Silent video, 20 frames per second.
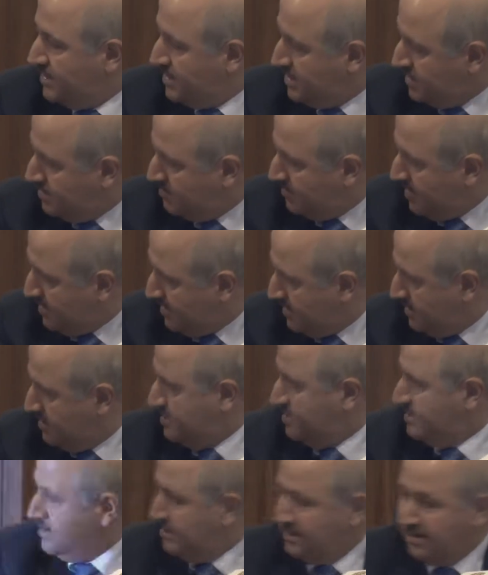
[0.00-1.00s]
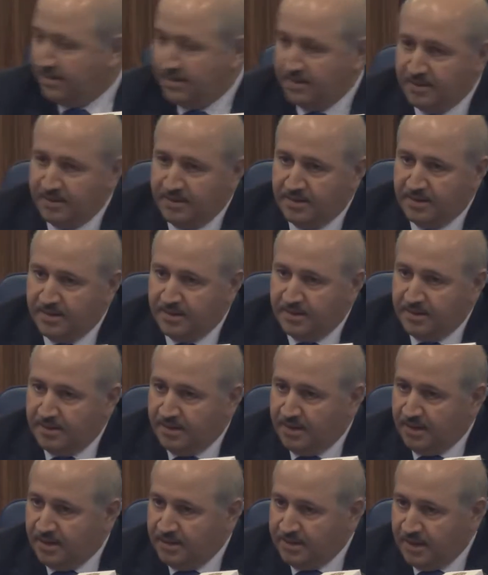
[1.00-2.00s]
IMA,
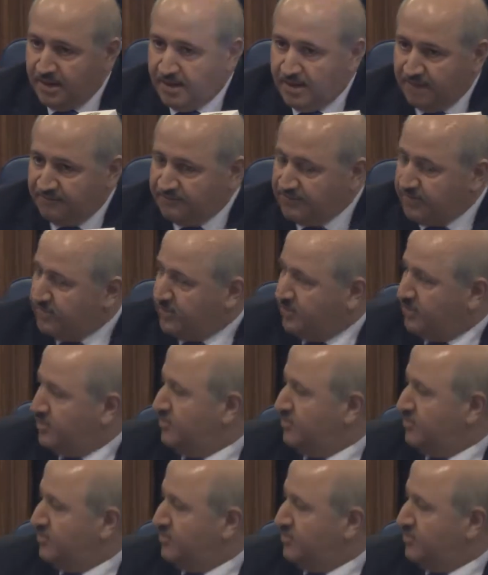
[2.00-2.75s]
and I have to tell